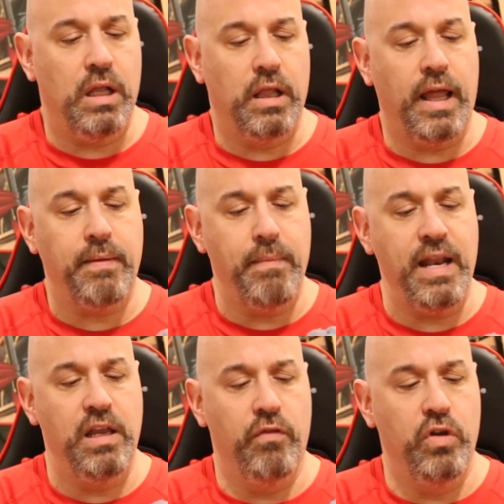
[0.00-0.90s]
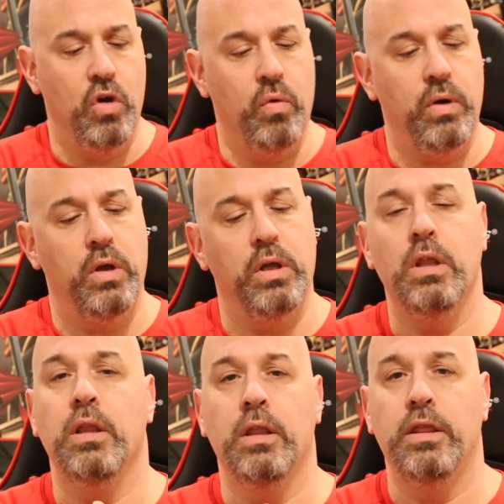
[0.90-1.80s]
like many of you,
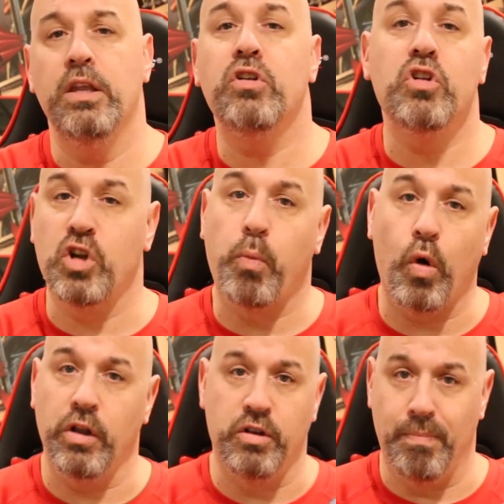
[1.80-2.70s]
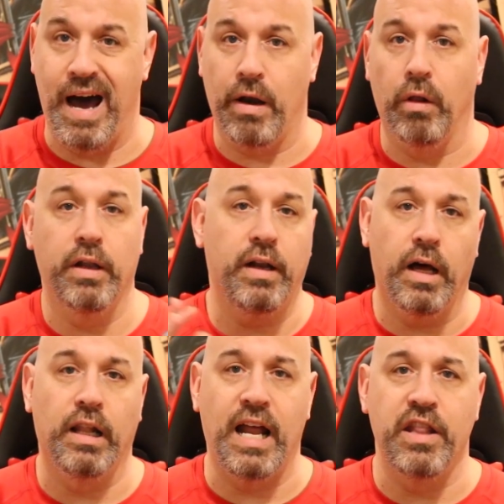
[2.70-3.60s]
this is a supportless model.
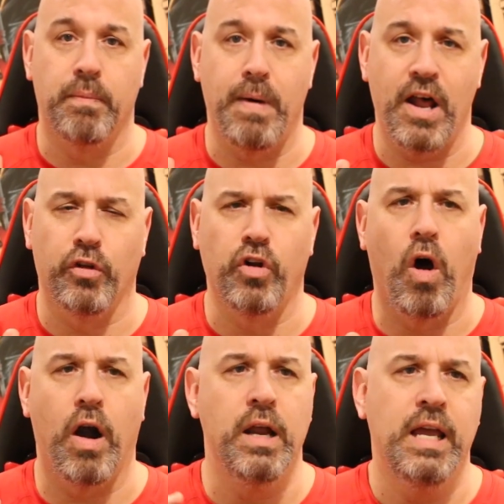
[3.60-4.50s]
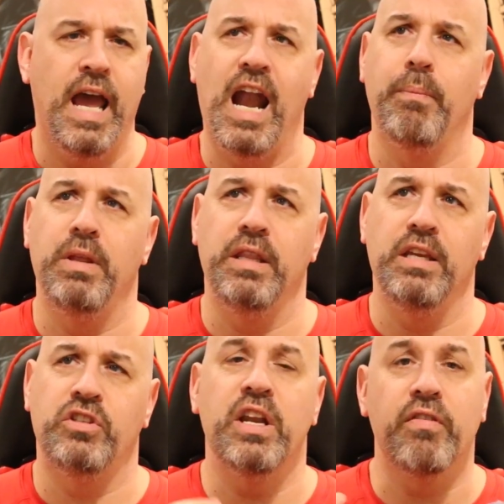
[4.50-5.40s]
A lot of their models are, and I'm in the
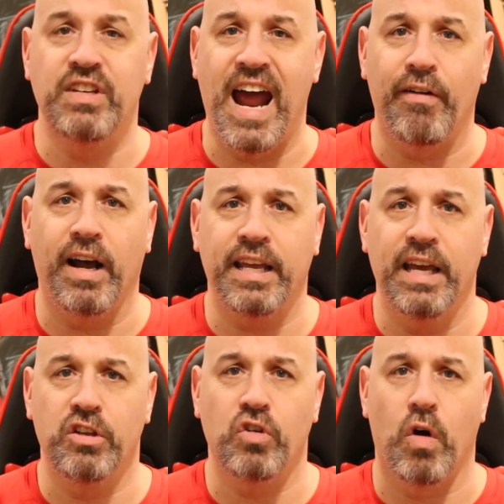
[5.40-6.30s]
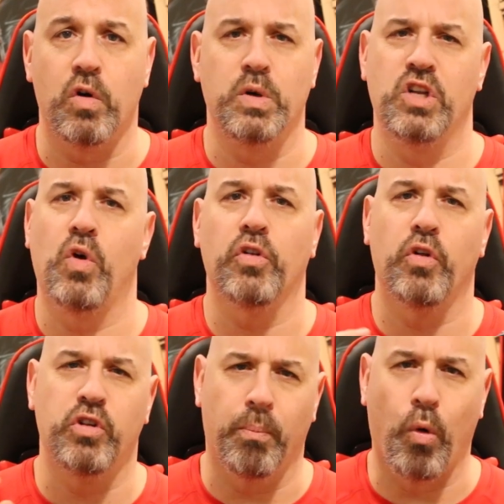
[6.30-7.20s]
City of Tarok Kickstarter, which is also
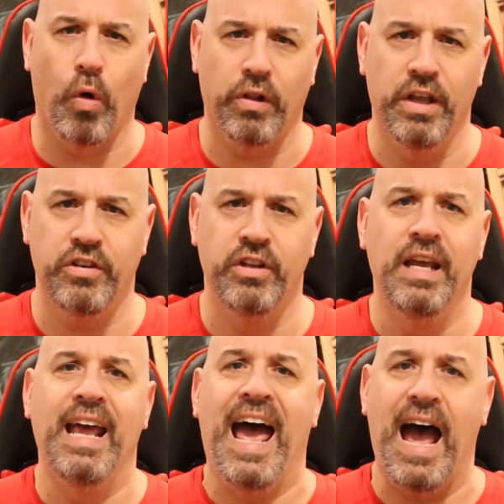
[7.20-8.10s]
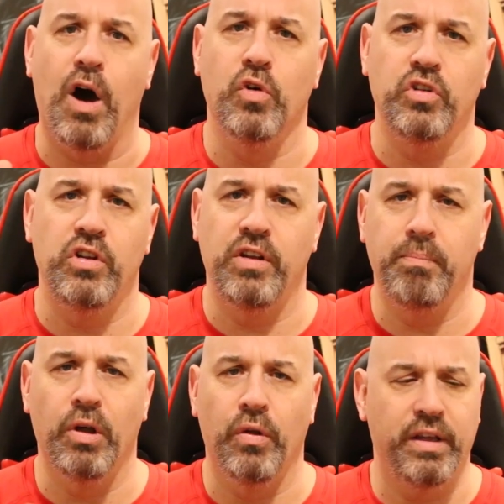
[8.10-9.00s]
supportless houses and
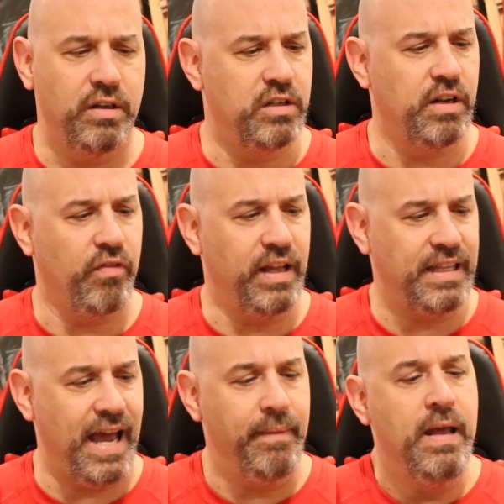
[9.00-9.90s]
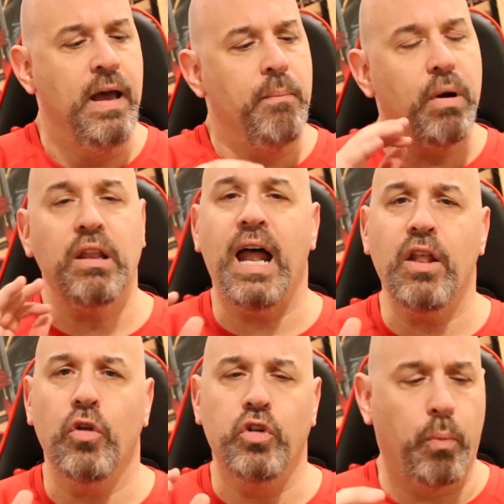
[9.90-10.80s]
buildings and stuff like that. But a lot
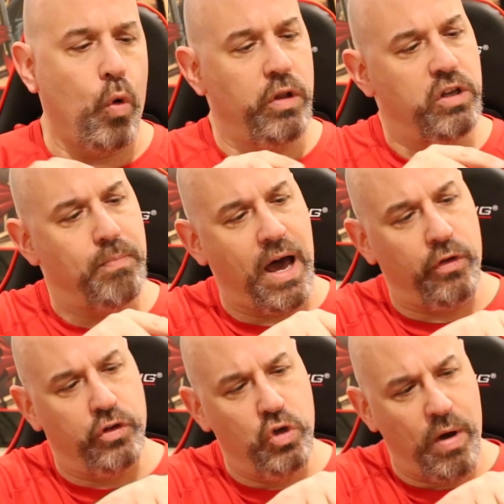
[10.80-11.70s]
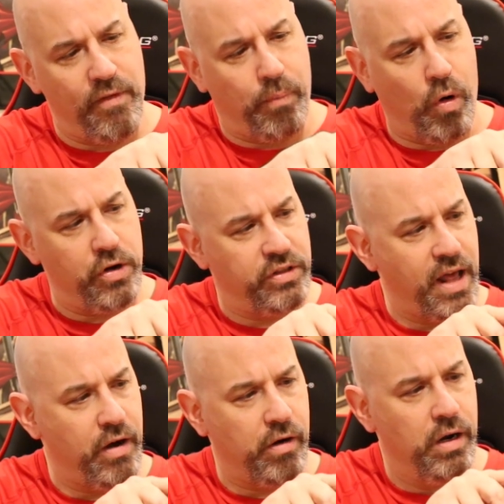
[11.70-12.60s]
of those supportless models do have parts
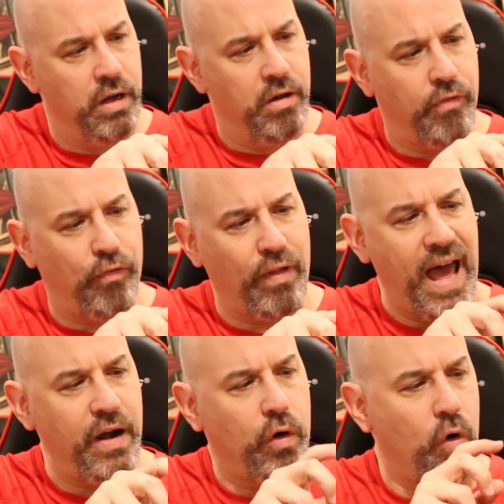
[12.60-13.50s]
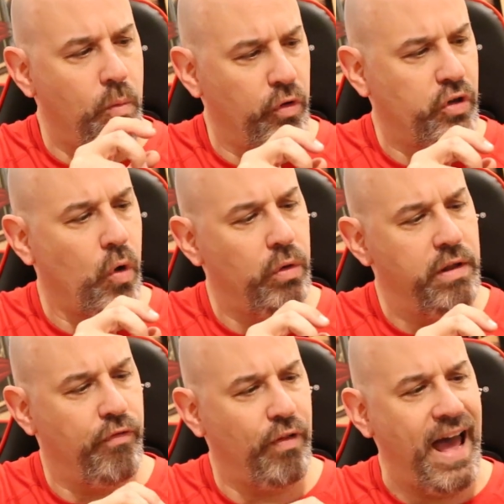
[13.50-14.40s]
that are flat or almost
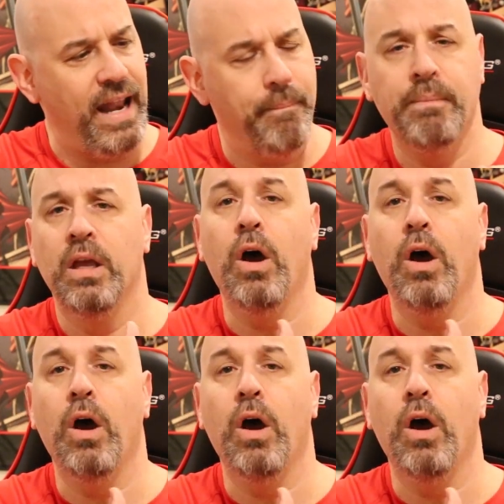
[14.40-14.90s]
totally flat,